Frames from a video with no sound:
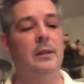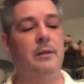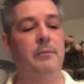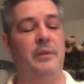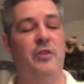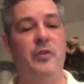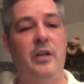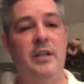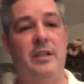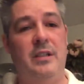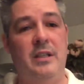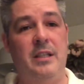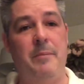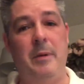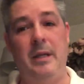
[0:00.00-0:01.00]
my training's
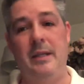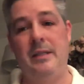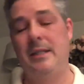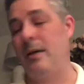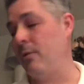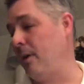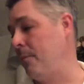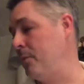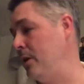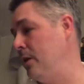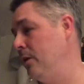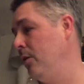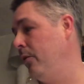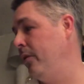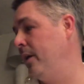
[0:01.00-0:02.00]
dissipated down
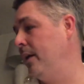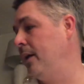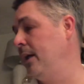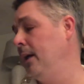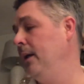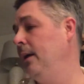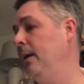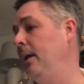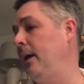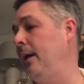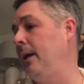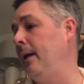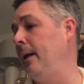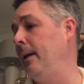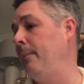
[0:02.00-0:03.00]
absolutely nothing,
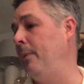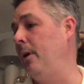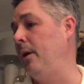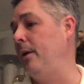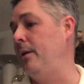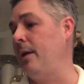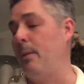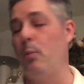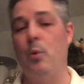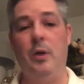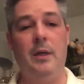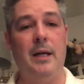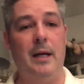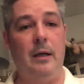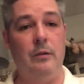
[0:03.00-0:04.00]
and I'm only
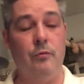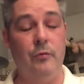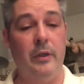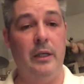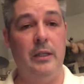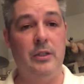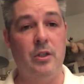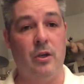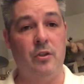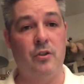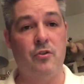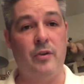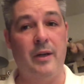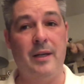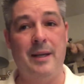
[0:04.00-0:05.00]
now really starting to
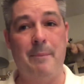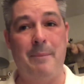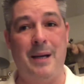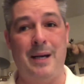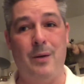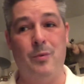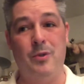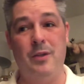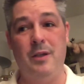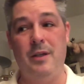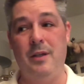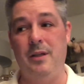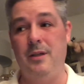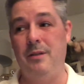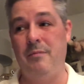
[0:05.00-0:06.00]
try and get back out,
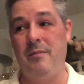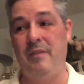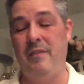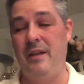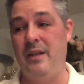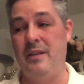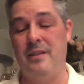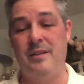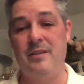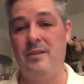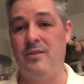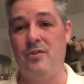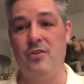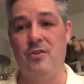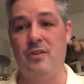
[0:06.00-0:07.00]
and my fitness has
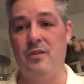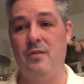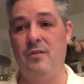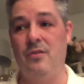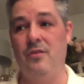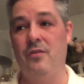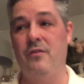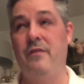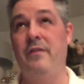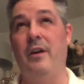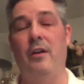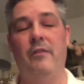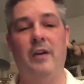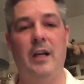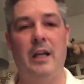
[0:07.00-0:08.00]
just fell
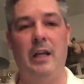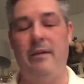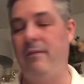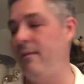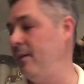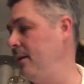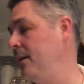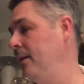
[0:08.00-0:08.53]
off a cliff.